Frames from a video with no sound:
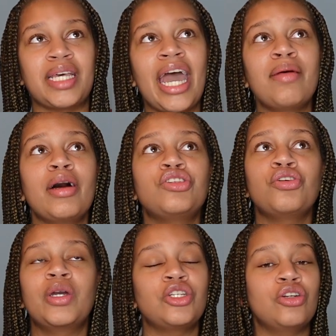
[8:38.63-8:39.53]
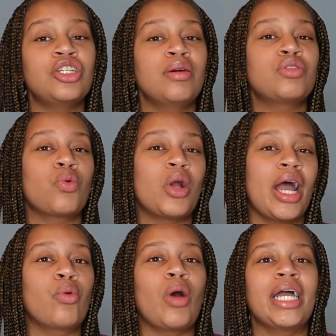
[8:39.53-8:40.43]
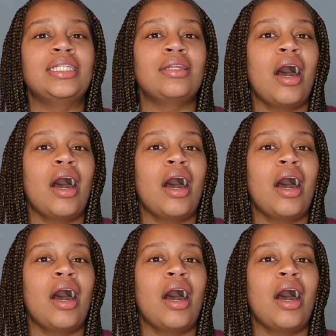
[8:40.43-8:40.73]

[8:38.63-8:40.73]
I had about 2 internships where I did